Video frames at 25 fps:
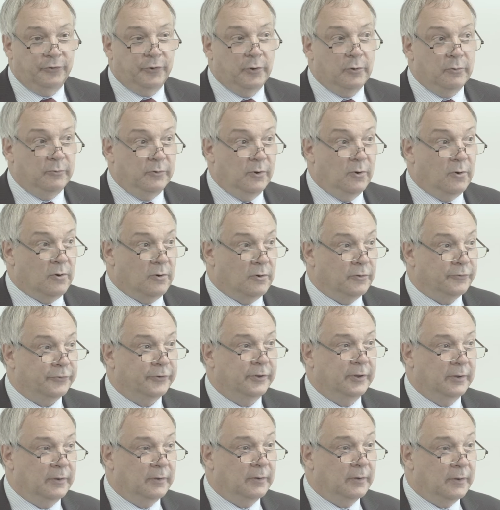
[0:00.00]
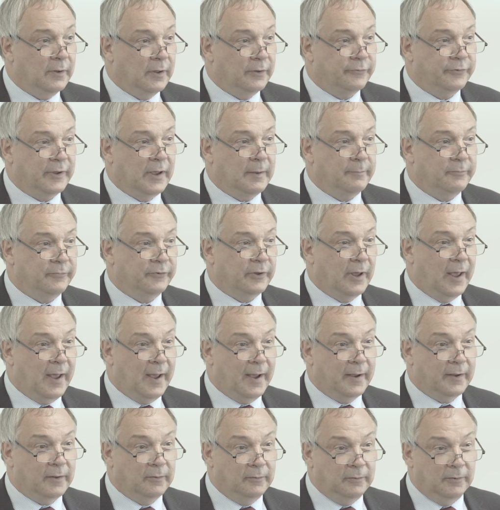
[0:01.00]
Do not attempt to
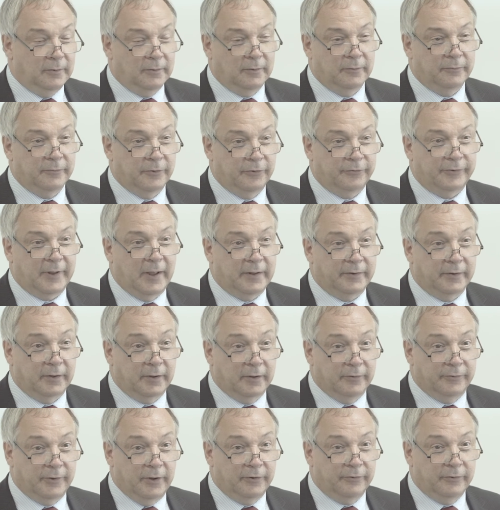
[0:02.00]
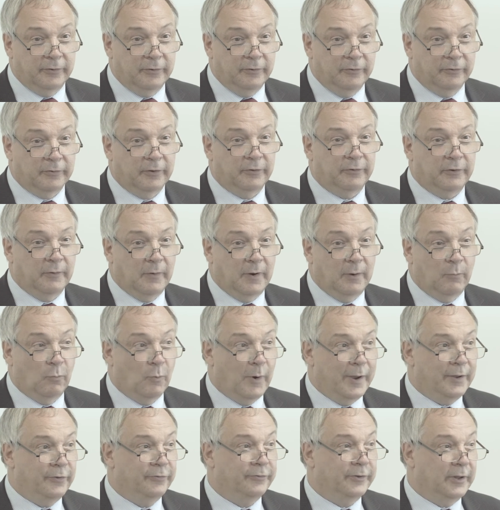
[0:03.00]
haggle on the standard conditions because you are
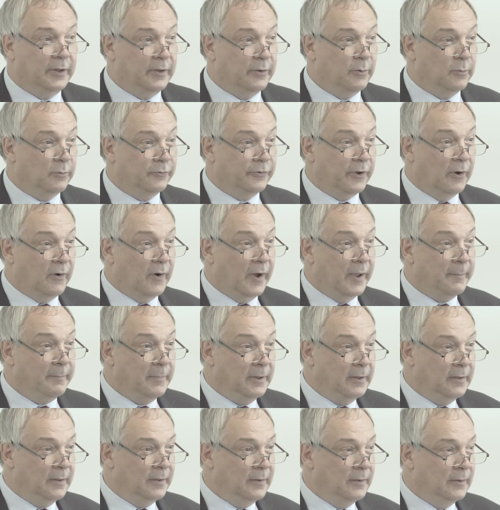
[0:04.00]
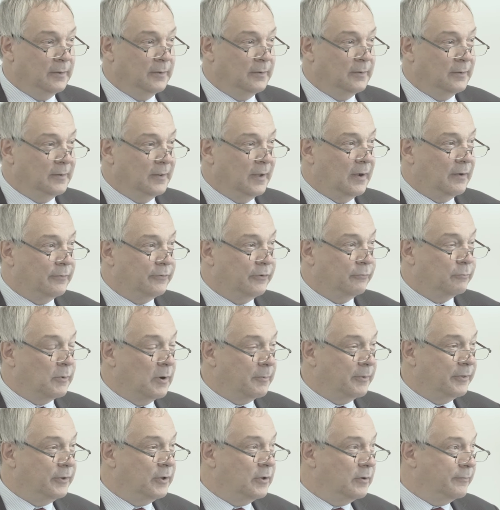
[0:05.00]
wasting your time. I just
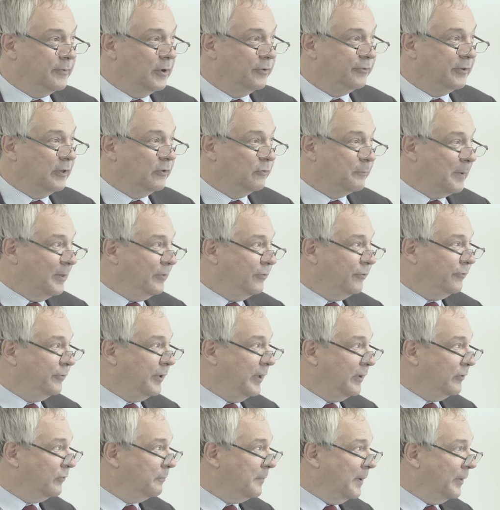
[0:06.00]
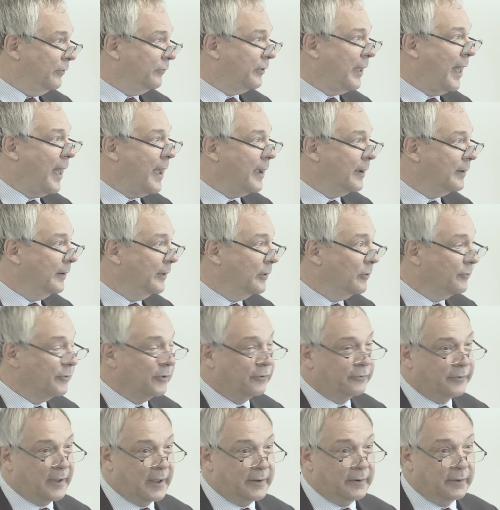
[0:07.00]
worked with a university that spent six months haggling on
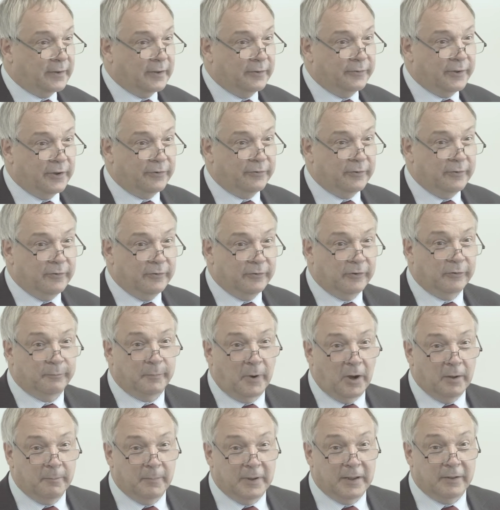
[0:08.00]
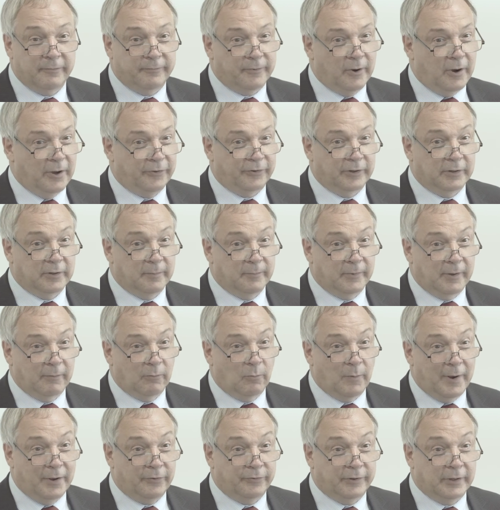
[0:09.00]
the standard conditions, despite me advising them they
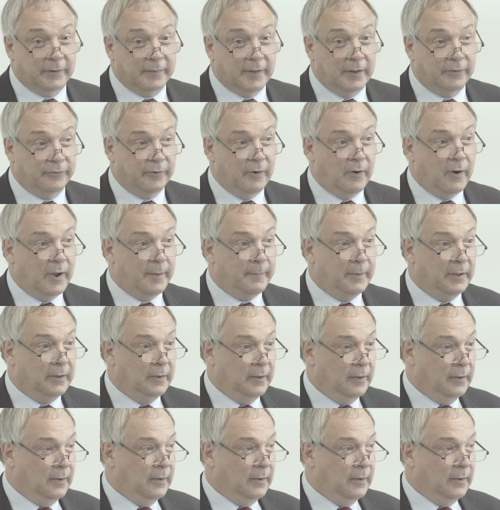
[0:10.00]
were wasting their time.